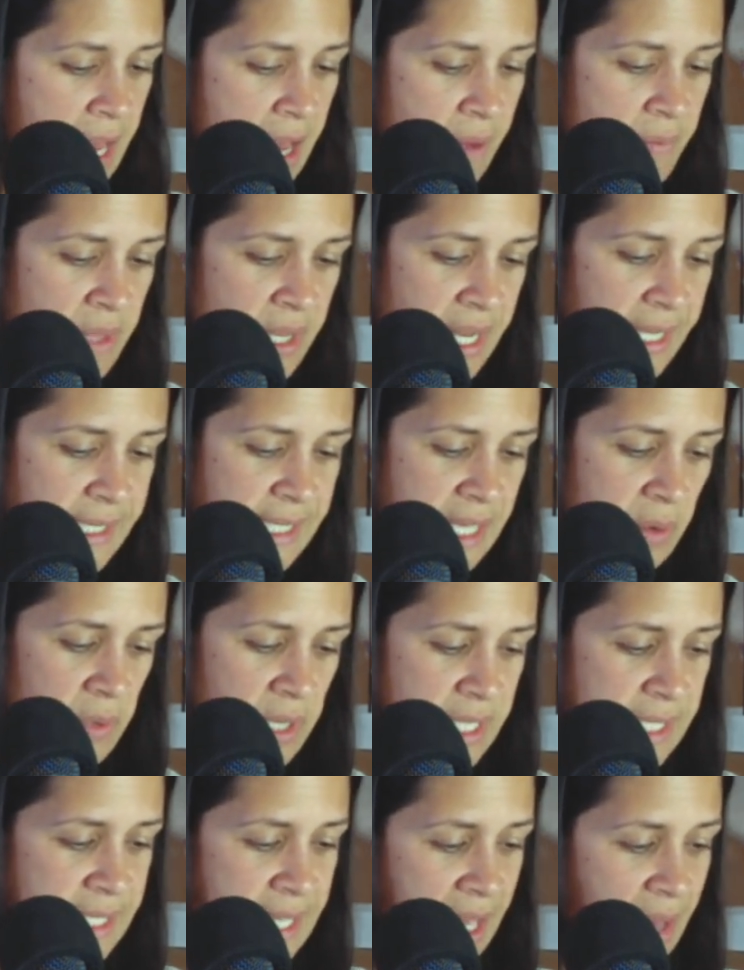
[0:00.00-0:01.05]
Um, the next thing I
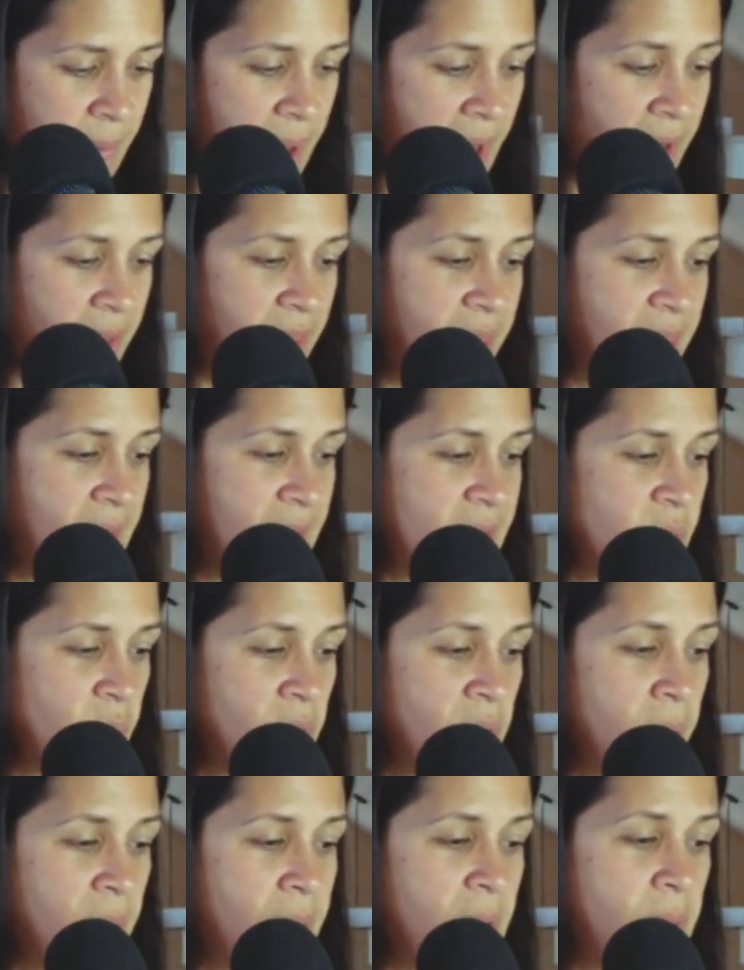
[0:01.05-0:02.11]
wanna say about this, when
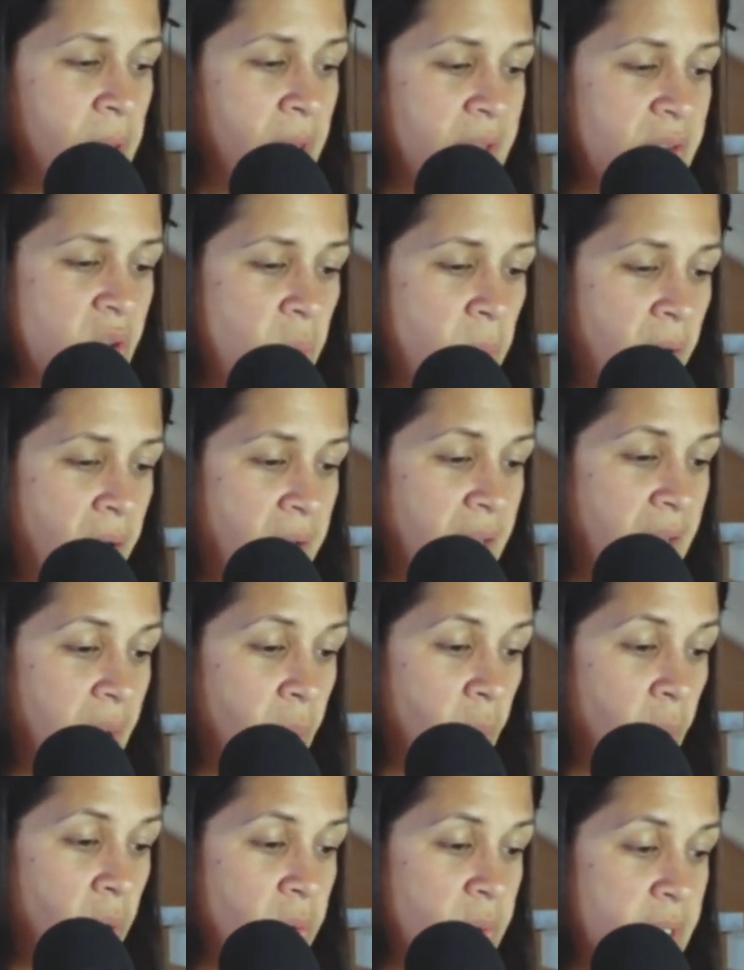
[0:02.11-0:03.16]
the baby plays with the potty
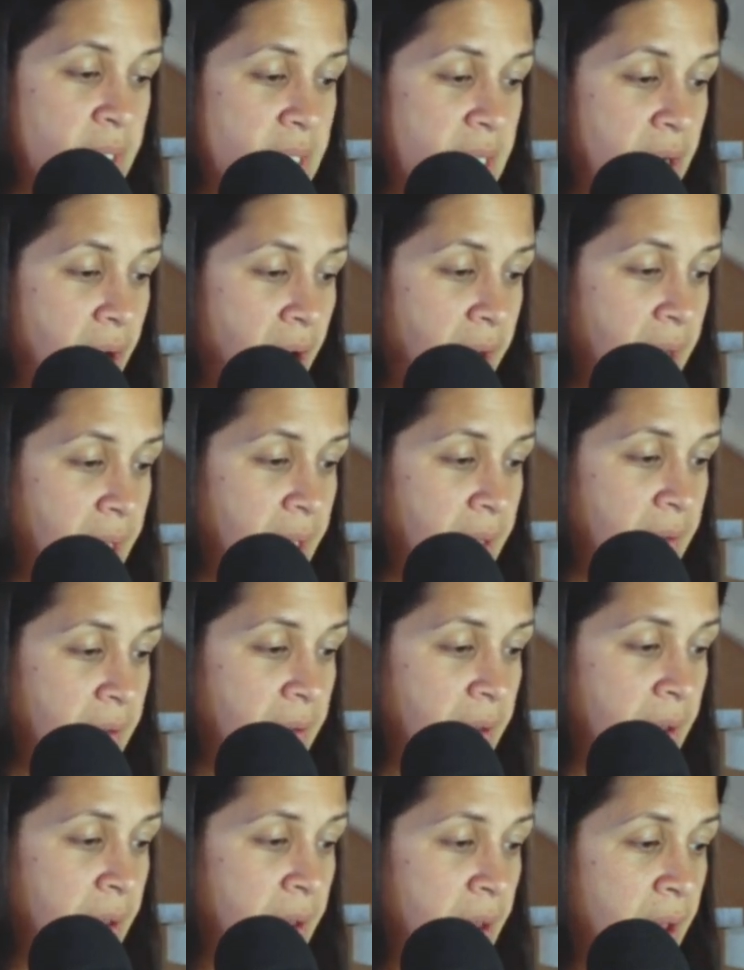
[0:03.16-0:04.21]
and won't sit on it,
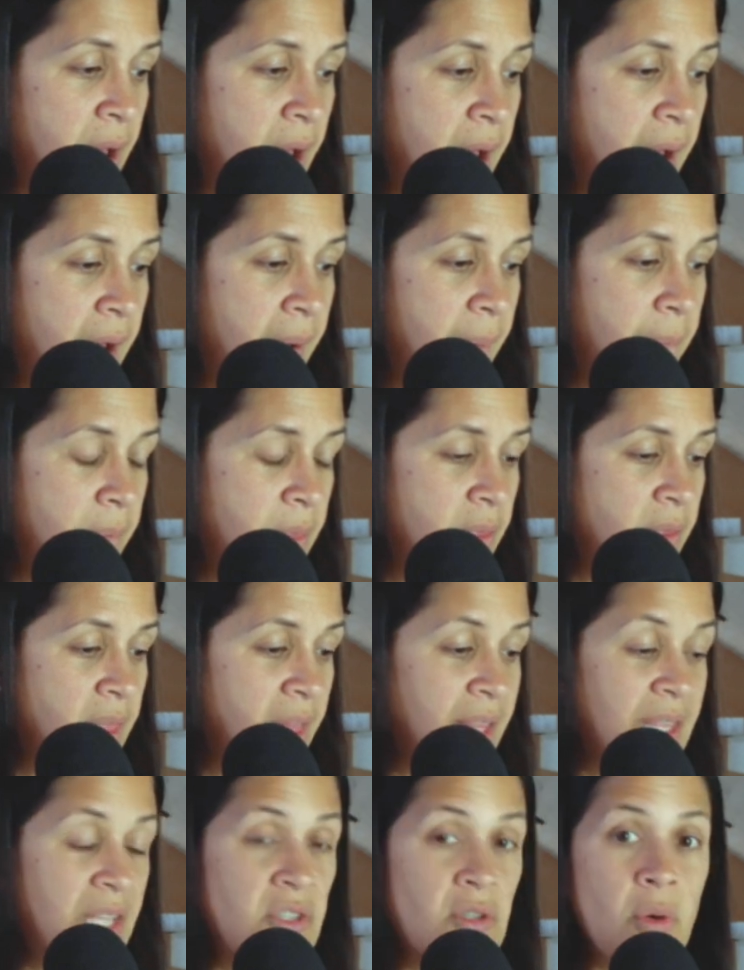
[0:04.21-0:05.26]
um,
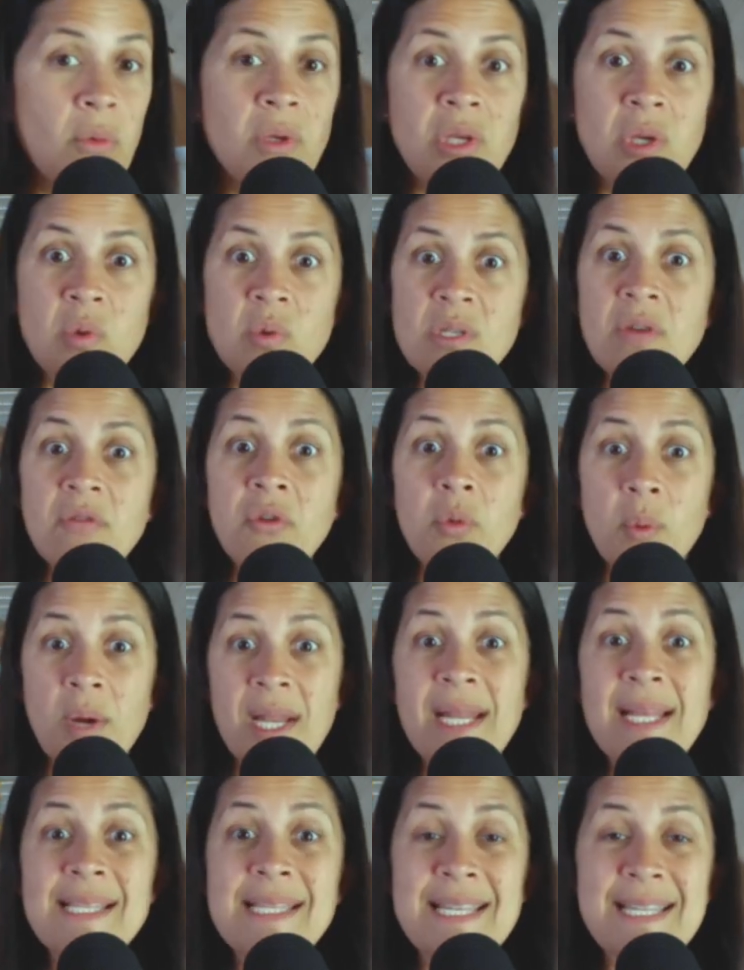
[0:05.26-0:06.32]
like they don't use it for
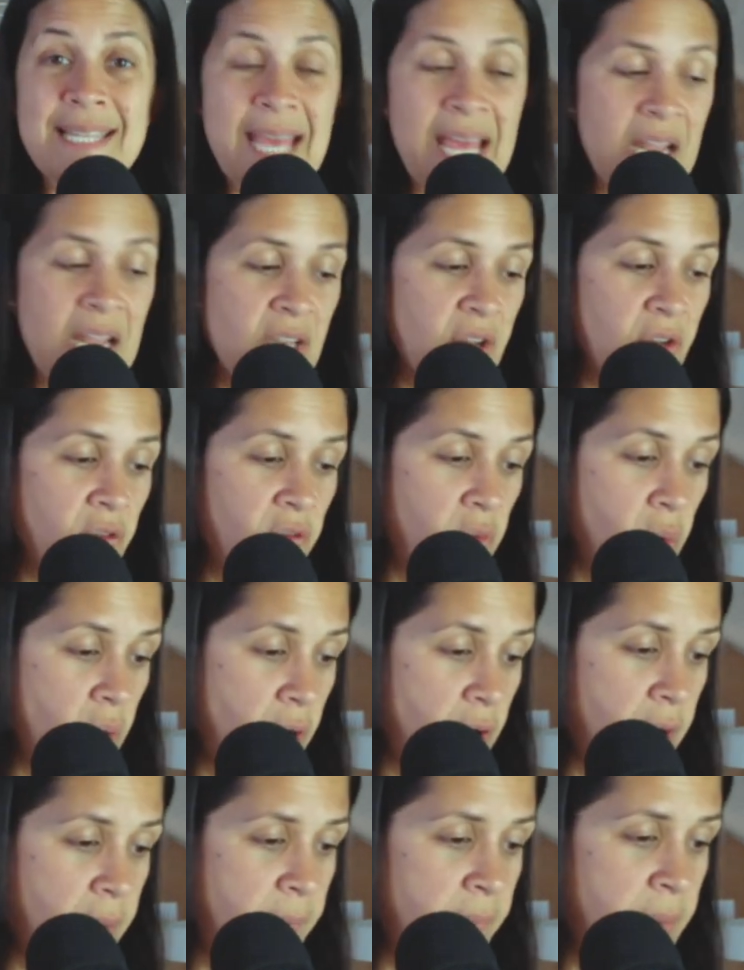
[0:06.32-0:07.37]
what it's intended
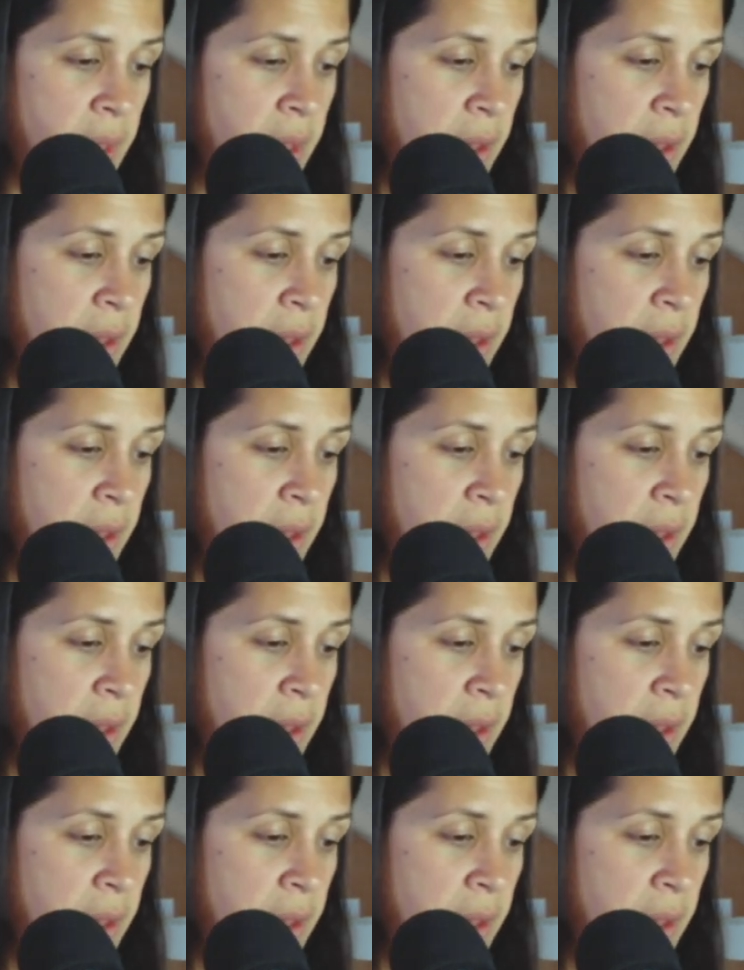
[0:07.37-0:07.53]
for,